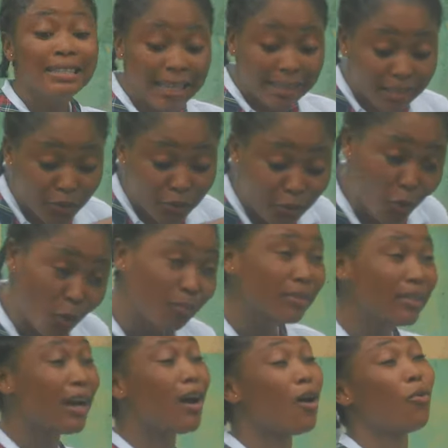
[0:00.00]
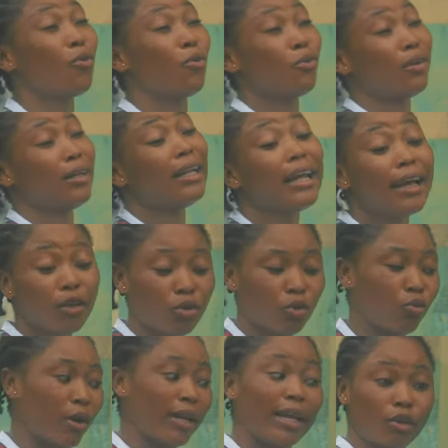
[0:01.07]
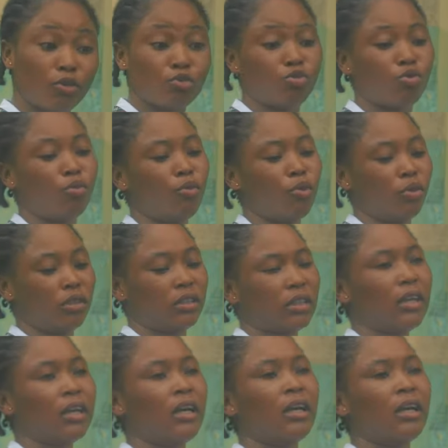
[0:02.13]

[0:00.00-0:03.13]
Starting from now, I like you. I like you so much.